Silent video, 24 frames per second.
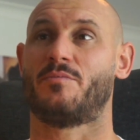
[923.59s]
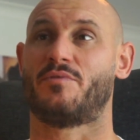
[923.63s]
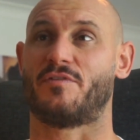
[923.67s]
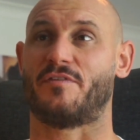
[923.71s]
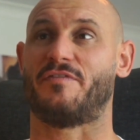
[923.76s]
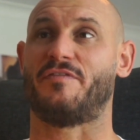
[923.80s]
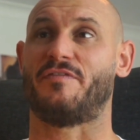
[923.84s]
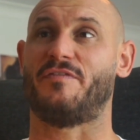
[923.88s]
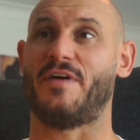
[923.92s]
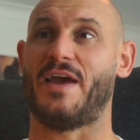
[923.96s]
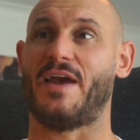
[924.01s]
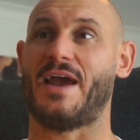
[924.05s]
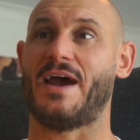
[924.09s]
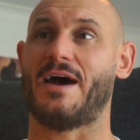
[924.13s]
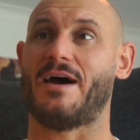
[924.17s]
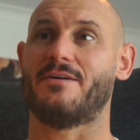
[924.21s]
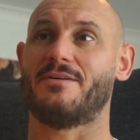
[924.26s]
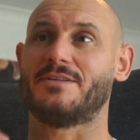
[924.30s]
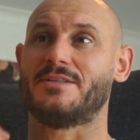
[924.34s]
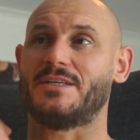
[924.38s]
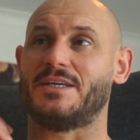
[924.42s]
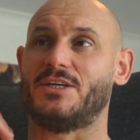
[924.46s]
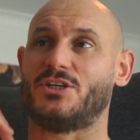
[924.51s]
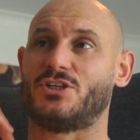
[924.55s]

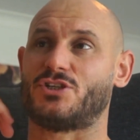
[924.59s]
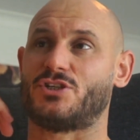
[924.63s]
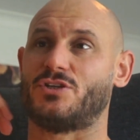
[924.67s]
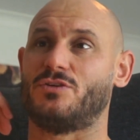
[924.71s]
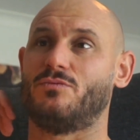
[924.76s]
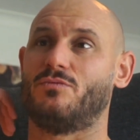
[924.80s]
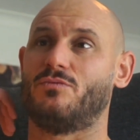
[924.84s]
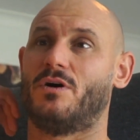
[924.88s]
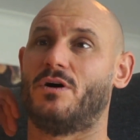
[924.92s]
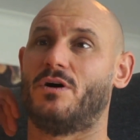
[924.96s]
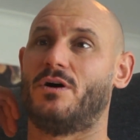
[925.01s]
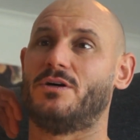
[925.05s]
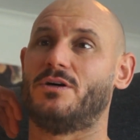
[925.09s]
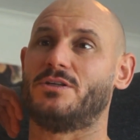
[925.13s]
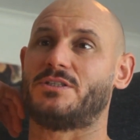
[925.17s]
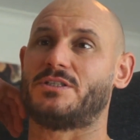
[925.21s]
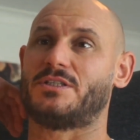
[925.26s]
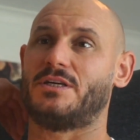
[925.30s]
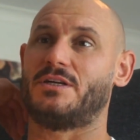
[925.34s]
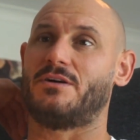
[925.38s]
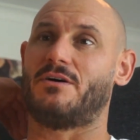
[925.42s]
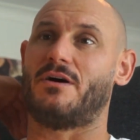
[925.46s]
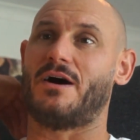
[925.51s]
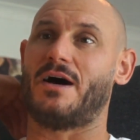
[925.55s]
profound issue
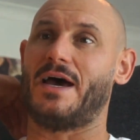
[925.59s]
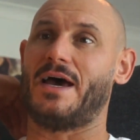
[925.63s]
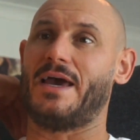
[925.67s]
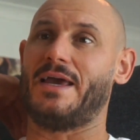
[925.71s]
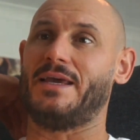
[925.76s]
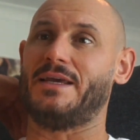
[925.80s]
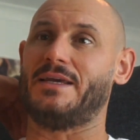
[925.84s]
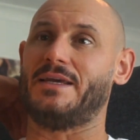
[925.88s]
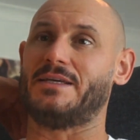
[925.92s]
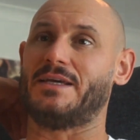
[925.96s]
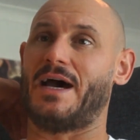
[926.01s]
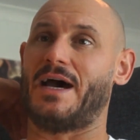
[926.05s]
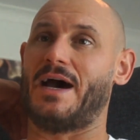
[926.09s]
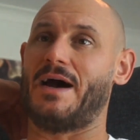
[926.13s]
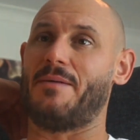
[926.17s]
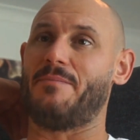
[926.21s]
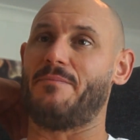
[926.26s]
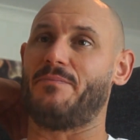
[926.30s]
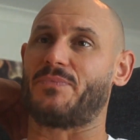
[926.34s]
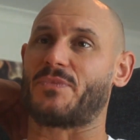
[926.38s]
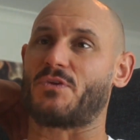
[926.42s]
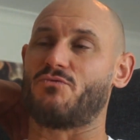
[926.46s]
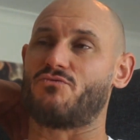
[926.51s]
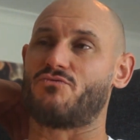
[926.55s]
was that I
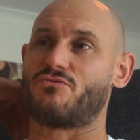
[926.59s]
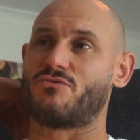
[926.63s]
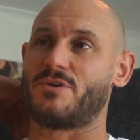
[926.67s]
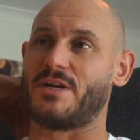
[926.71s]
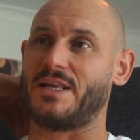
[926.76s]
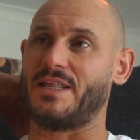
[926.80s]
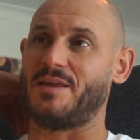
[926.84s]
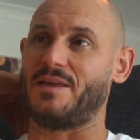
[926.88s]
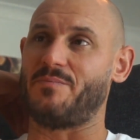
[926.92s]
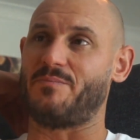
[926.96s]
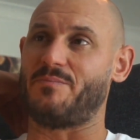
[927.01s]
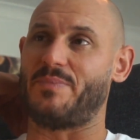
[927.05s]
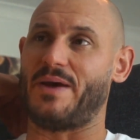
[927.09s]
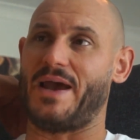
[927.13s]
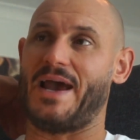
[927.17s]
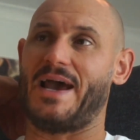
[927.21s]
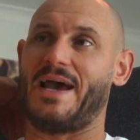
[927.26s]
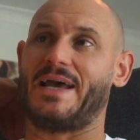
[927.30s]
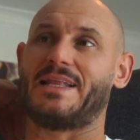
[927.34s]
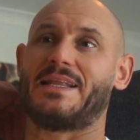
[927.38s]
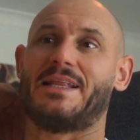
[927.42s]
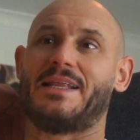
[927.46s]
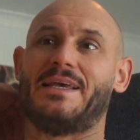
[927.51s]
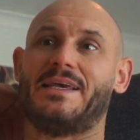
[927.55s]
really
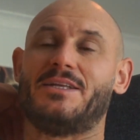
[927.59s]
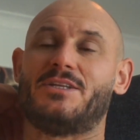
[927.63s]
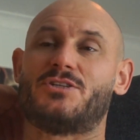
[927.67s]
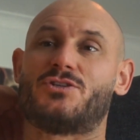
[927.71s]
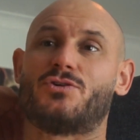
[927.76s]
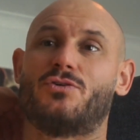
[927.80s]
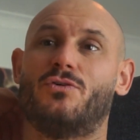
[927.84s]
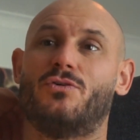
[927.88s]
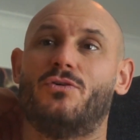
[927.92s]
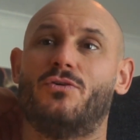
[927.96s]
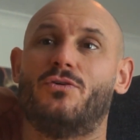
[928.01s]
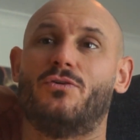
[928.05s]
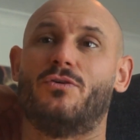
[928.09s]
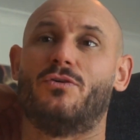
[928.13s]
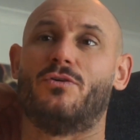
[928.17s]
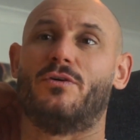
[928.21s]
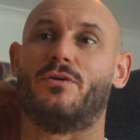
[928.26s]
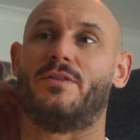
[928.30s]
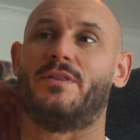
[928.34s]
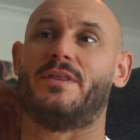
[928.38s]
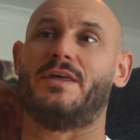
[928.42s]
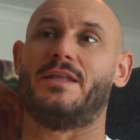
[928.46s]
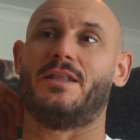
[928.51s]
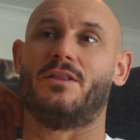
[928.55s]
badly
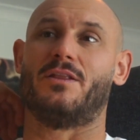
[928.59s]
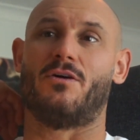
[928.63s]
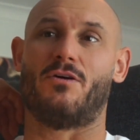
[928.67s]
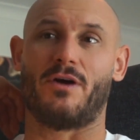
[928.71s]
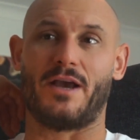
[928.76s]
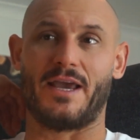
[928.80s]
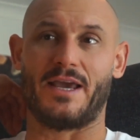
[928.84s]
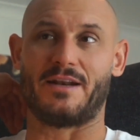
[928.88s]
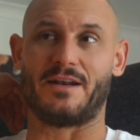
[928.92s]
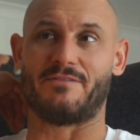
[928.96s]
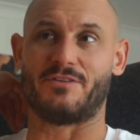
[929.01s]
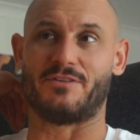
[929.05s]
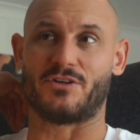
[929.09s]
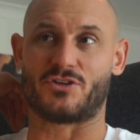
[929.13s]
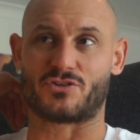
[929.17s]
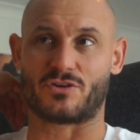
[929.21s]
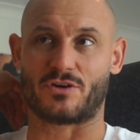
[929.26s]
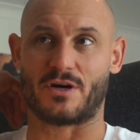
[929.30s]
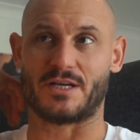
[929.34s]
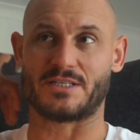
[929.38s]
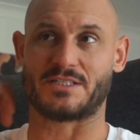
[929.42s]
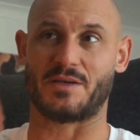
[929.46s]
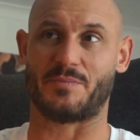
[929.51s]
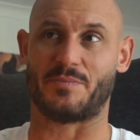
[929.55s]
tore the long head of the
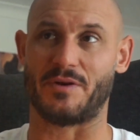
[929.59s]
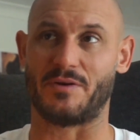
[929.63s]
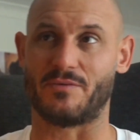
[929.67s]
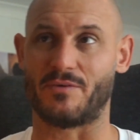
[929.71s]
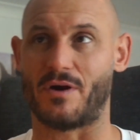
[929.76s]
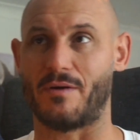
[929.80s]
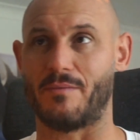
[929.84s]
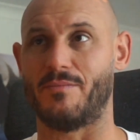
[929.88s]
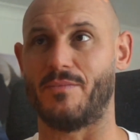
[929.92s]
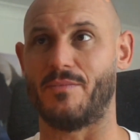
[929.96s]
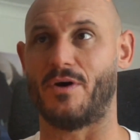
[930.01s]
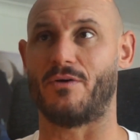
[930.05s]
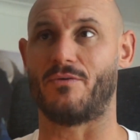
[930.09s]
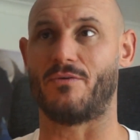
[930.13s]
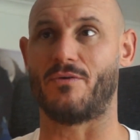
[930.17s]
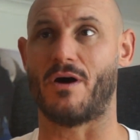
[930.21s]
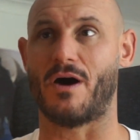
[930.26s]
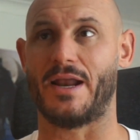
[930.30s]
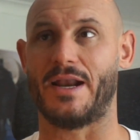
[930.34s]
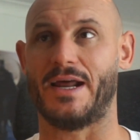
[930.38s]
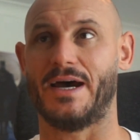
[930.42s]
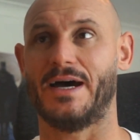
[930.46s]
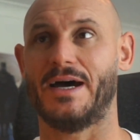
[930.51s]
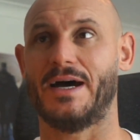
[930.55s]
tricep in my
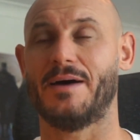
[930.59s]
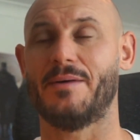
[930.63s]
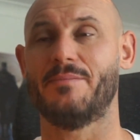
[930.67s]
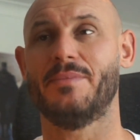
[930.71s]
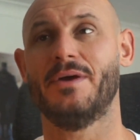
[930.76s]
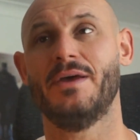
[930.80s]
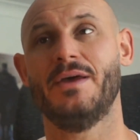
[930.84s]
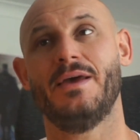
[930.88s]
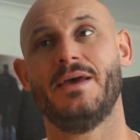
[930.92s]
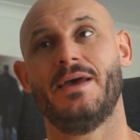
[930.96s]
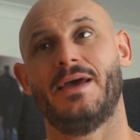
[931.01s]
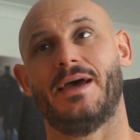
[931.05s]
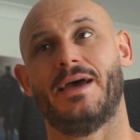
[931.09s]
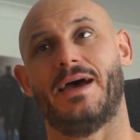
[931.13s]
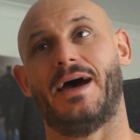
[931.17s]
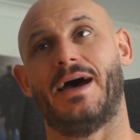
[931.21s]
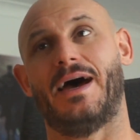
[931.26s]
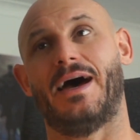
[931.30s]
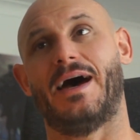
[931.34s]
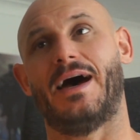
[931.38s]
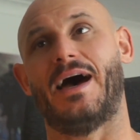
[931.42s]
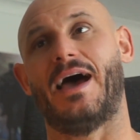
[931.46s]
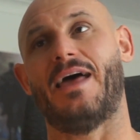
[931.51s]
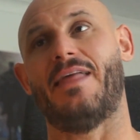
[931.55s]
right arm.
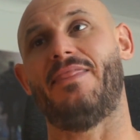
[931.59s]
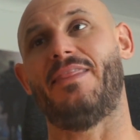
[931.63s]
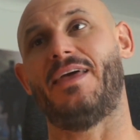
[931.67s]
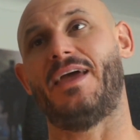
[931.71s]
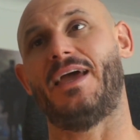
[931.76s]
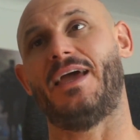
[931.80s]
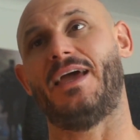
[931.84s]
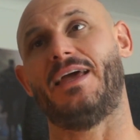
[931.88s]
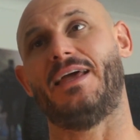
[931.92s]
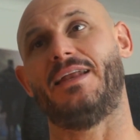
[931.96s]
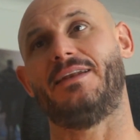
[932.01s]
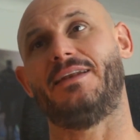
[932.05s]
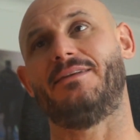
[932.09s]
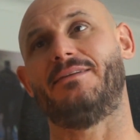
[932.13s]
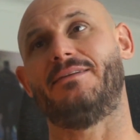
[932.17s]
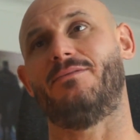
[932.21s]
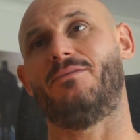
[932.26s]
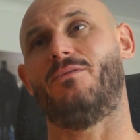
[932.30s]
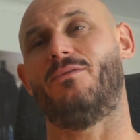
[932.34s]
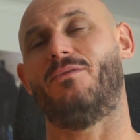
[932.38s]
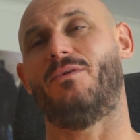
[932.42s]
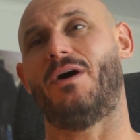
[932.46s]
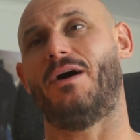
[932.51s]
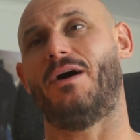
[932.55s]
And then